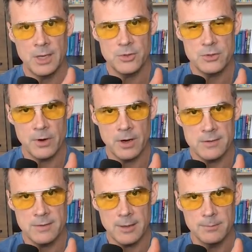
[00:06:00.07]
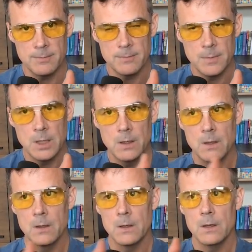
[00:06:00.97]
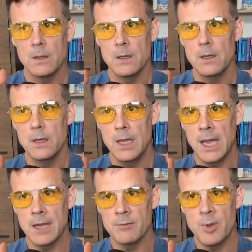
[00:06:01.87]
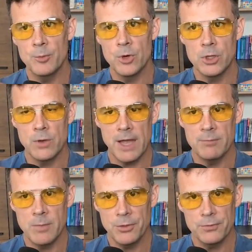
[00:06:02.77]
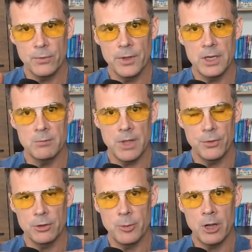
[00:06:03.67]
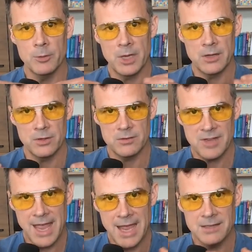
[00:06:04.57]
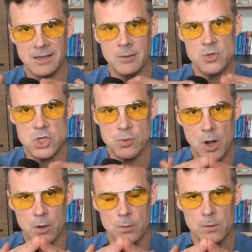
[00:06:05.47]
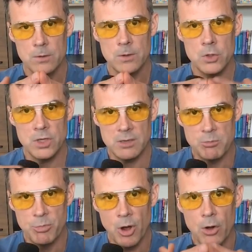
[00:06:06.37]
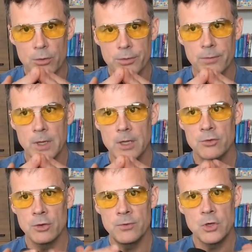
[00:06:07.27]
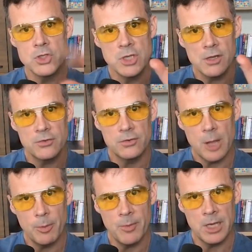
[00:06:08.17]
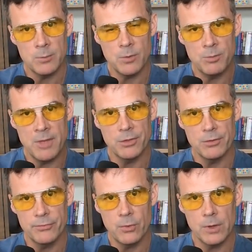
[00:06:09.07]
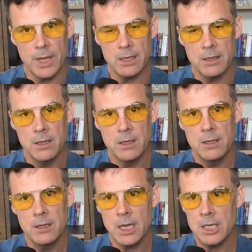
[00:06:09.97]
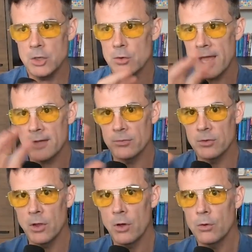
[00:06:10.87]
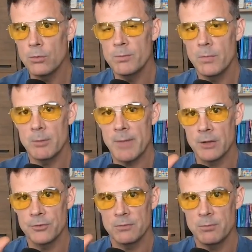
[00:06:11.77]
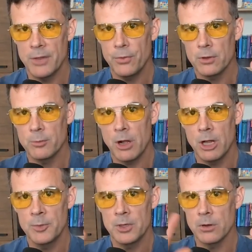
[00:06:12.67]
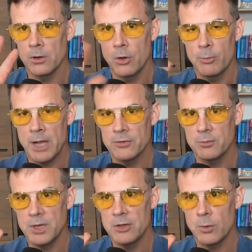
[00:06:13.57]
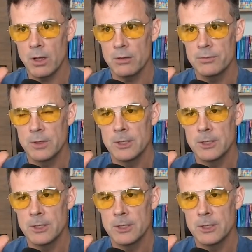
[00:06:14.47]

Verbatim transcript: enzyme. And remember, you have methylfolate and methylcobalamin as a tag team duo. You need both. So if you're just supplementing with methylfolate and you have low amounts of methylcobalamin or low amounts of B12,